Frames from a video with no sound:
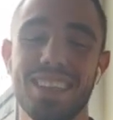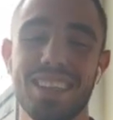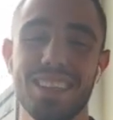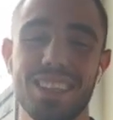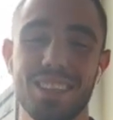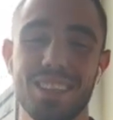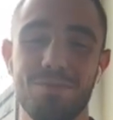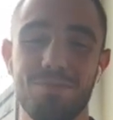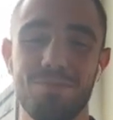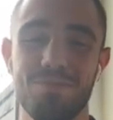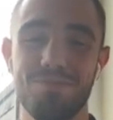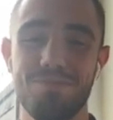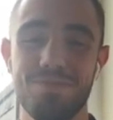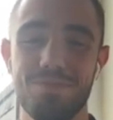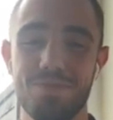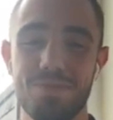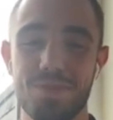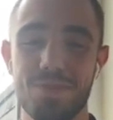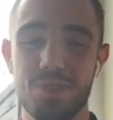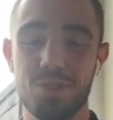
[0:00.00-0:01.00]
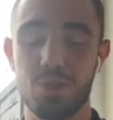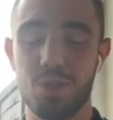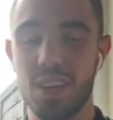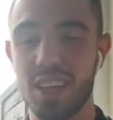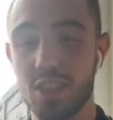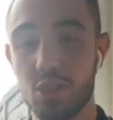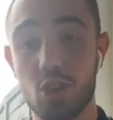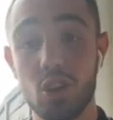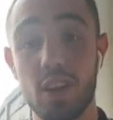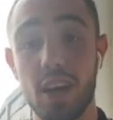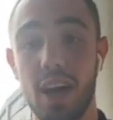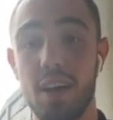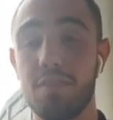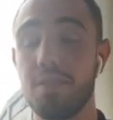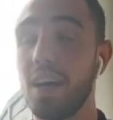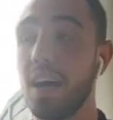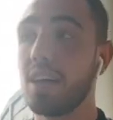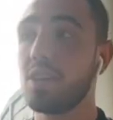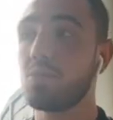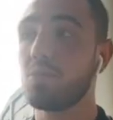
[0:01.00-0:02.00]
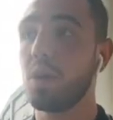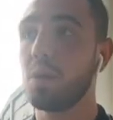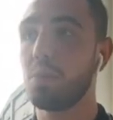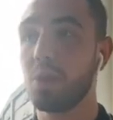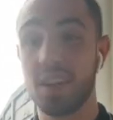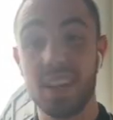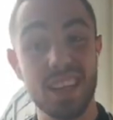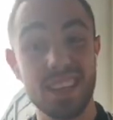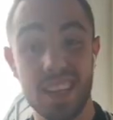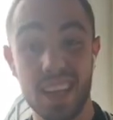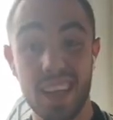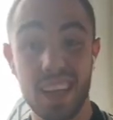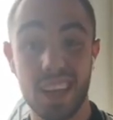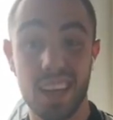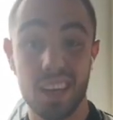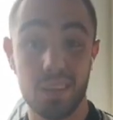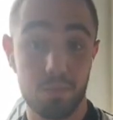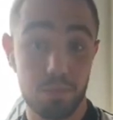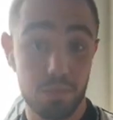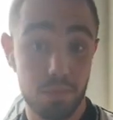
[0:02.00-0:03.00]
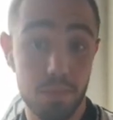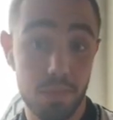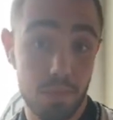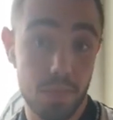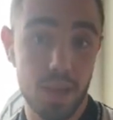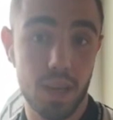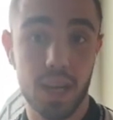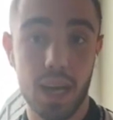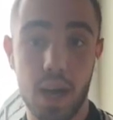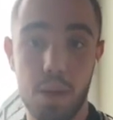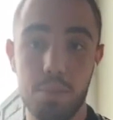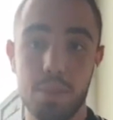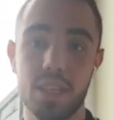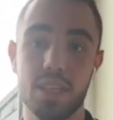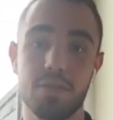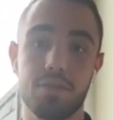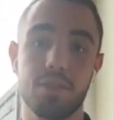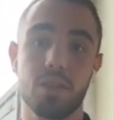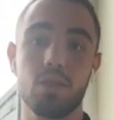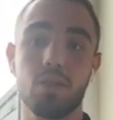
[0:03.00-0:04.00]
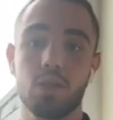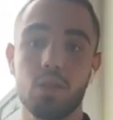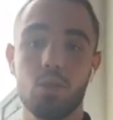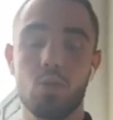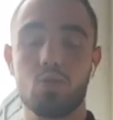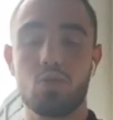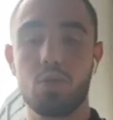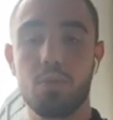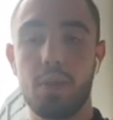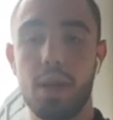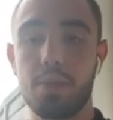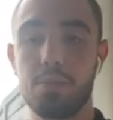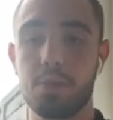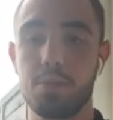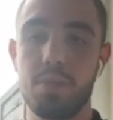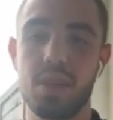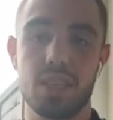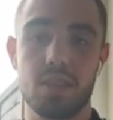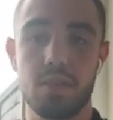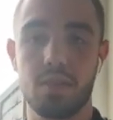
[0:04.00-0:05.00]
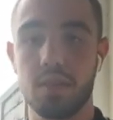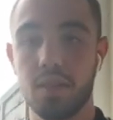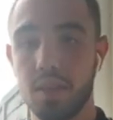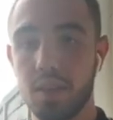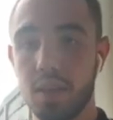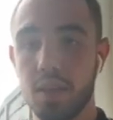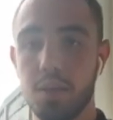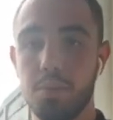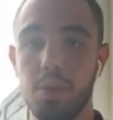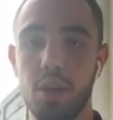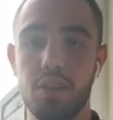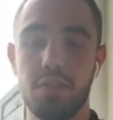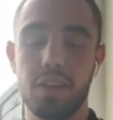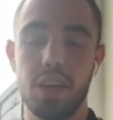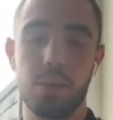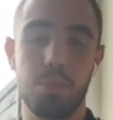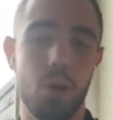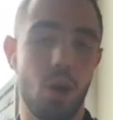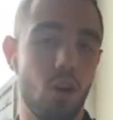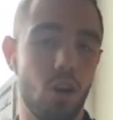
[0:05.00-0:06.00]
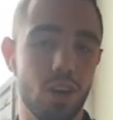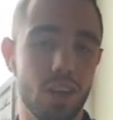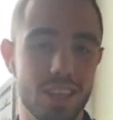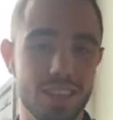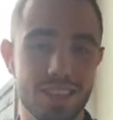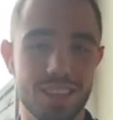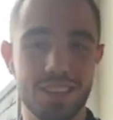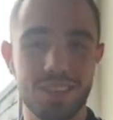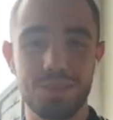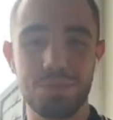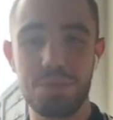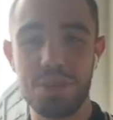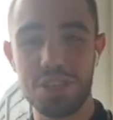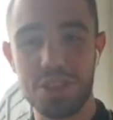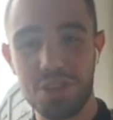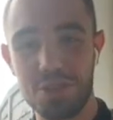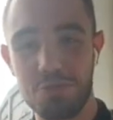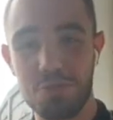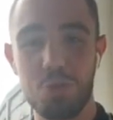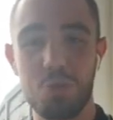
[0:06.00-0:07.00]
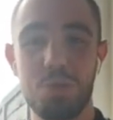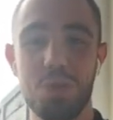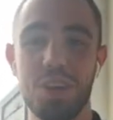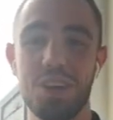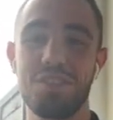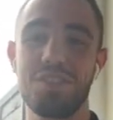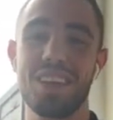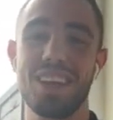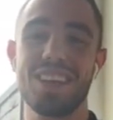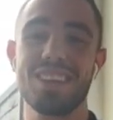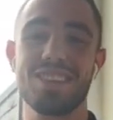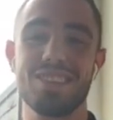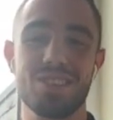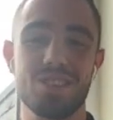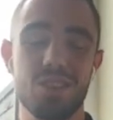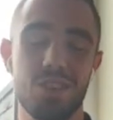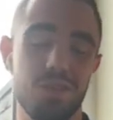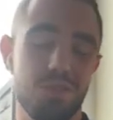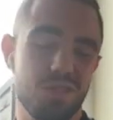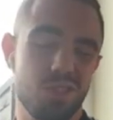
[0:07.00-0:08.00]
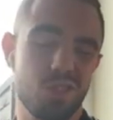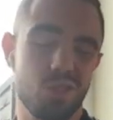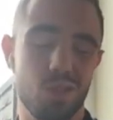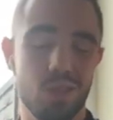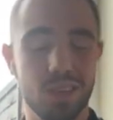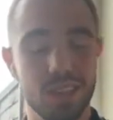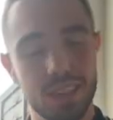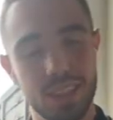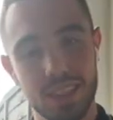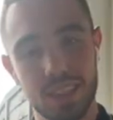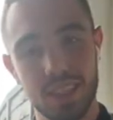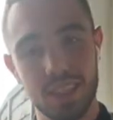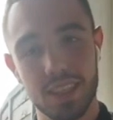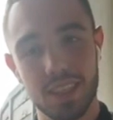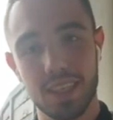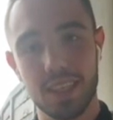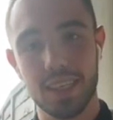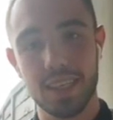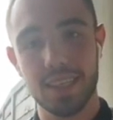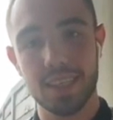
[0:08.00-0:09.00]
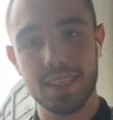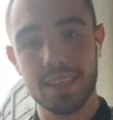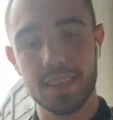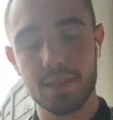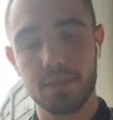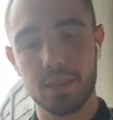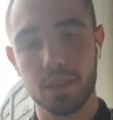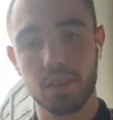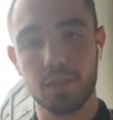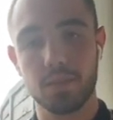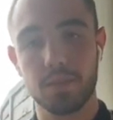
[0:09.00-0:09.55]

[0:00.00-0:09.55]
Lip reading: Um, so it's good to have that as well. But it can be difficult, you know, sometimes missing birthday parties and missing your own birthdays and stuff. So it is difficult.